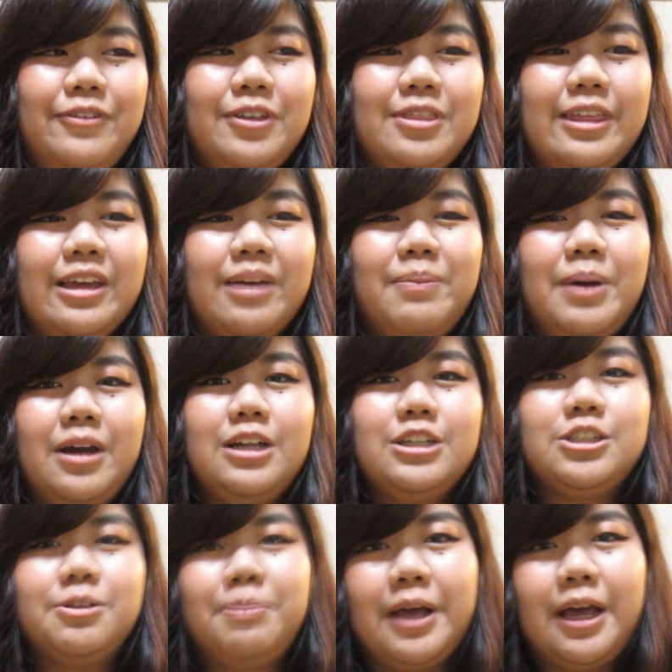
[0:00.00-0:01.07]
If you think about it,
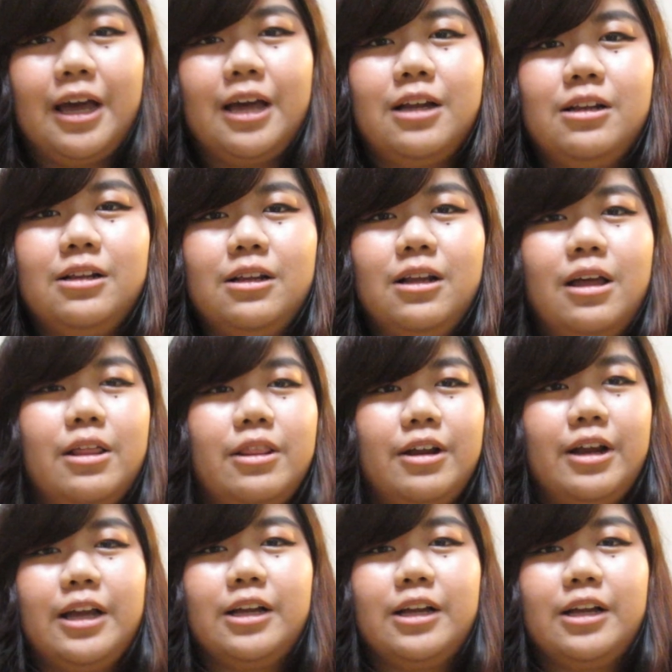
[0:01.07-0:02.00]
Japan, their